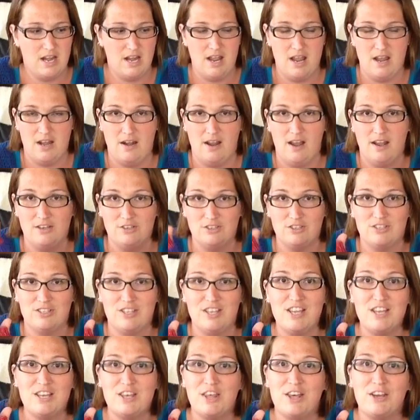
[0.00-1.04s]
and I just
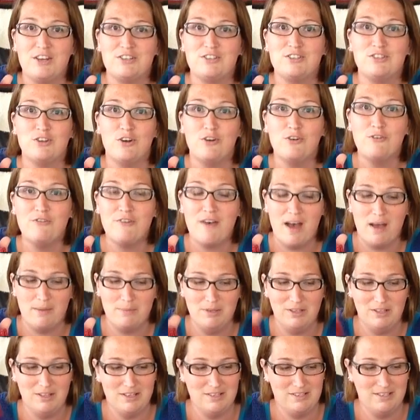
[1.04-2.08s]
think they're so
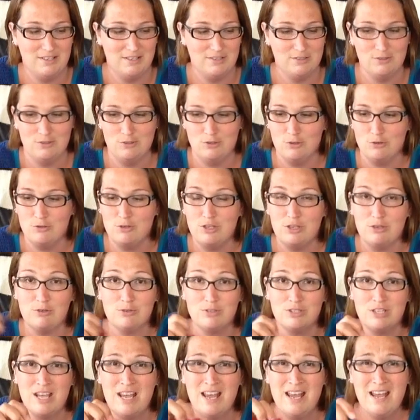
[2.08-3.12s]
fabulous and so
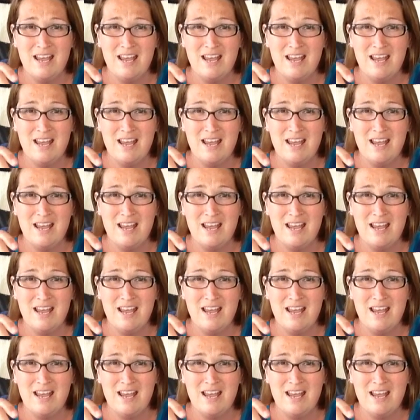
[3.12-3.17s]
cute.